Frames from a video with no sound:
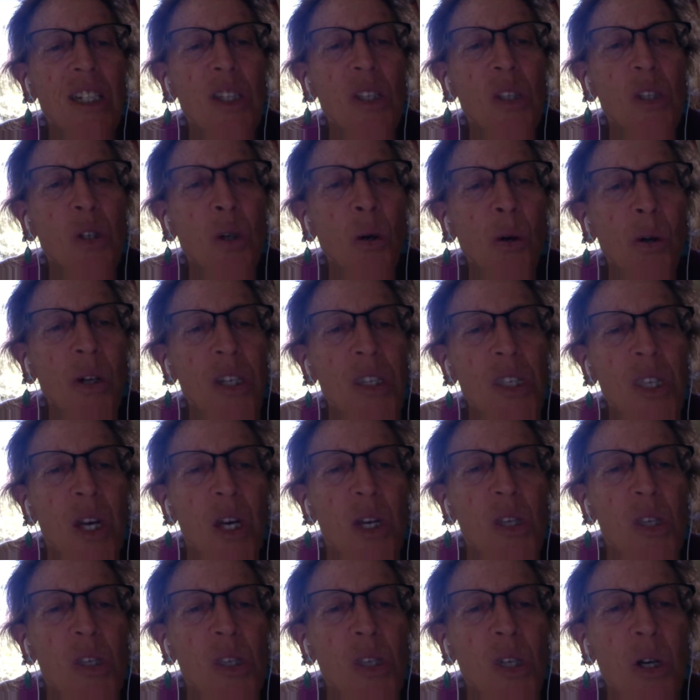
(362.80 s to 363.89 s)
stories
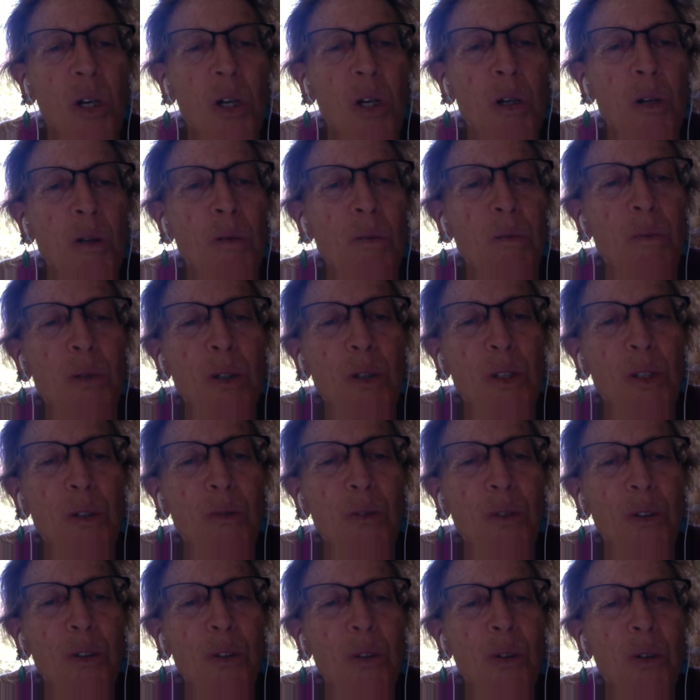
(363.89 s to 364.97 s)
so
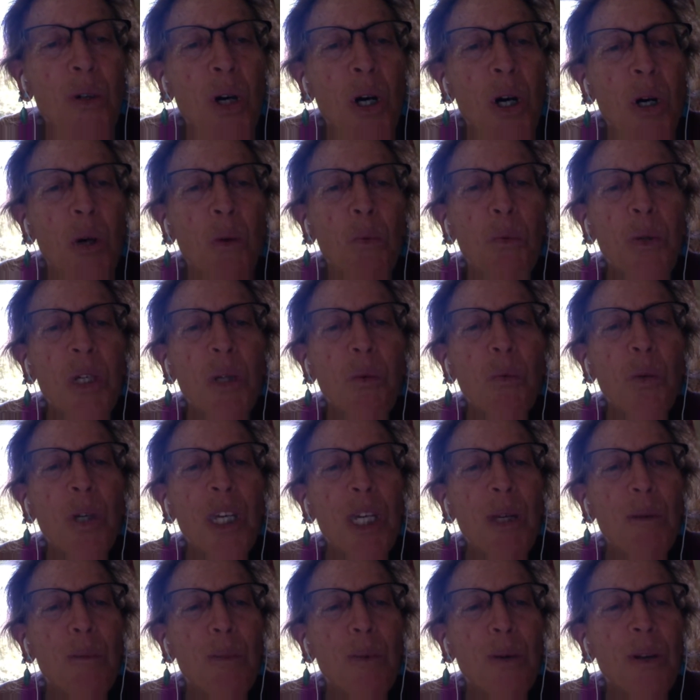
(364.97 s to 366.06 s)
beautiful we
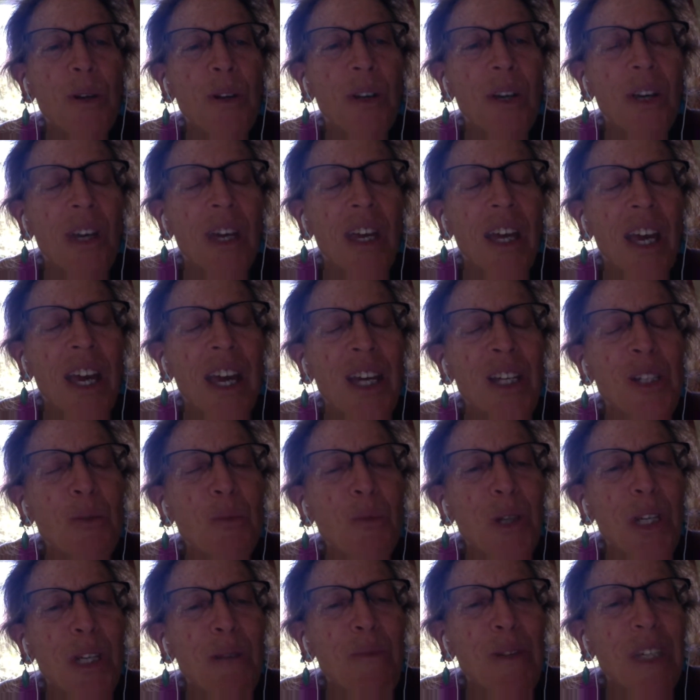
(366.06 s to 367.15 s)
weep, and
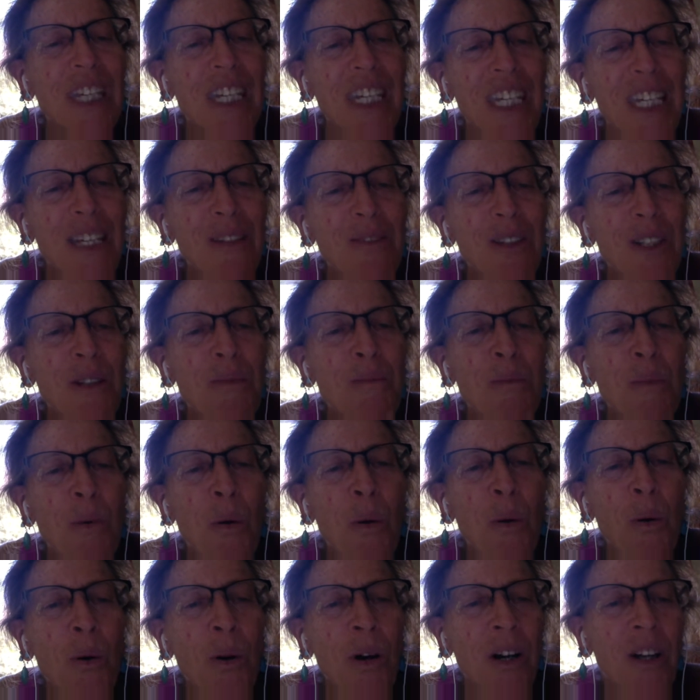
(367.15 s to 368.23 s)
weep even
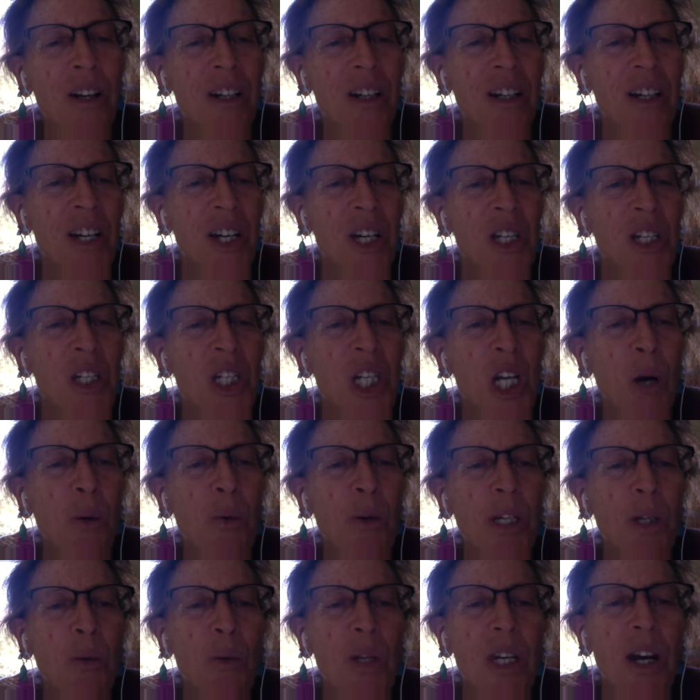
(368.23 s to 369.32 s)
more,
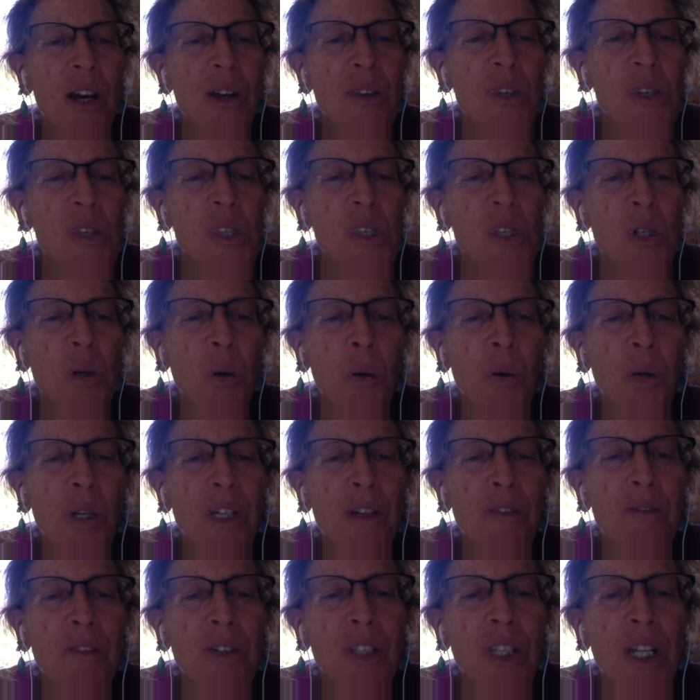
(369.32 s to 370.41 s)
knowing we are the story
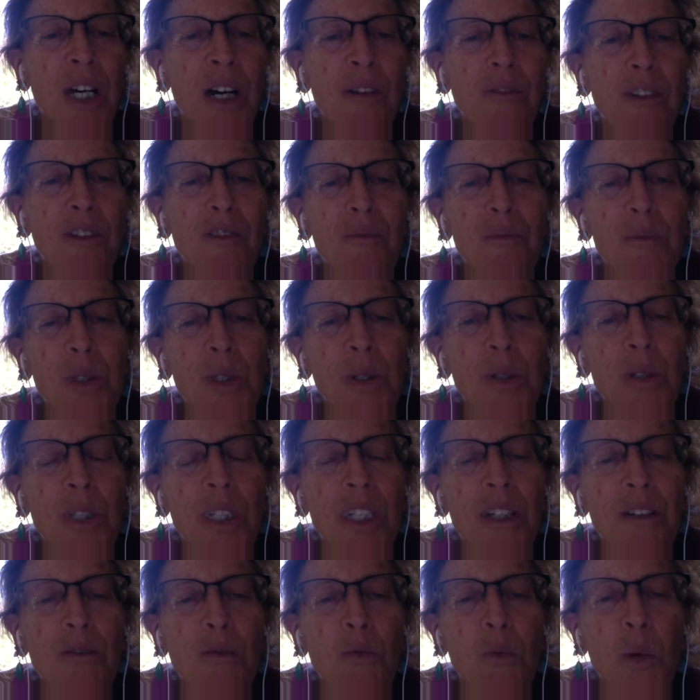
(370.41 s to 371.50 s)
of love, of beauty,
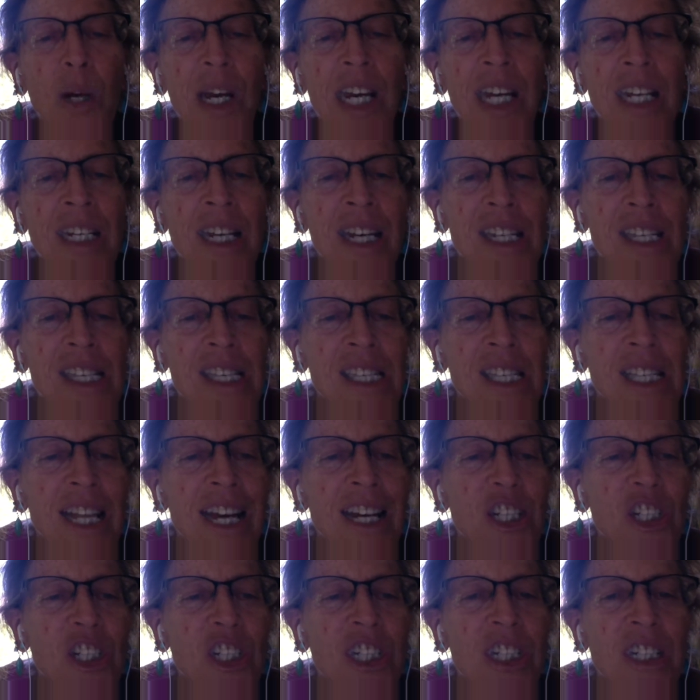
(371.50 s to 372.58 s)
of rain
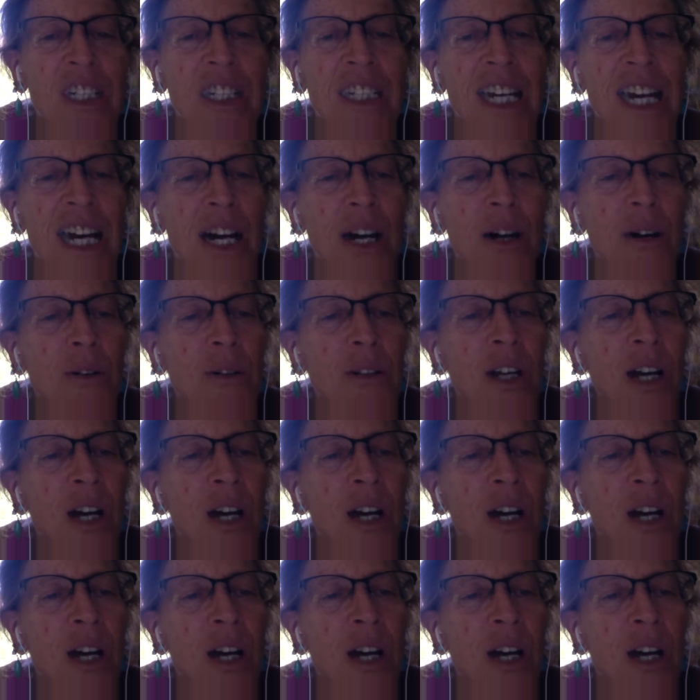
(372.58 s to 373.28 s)
slashing down,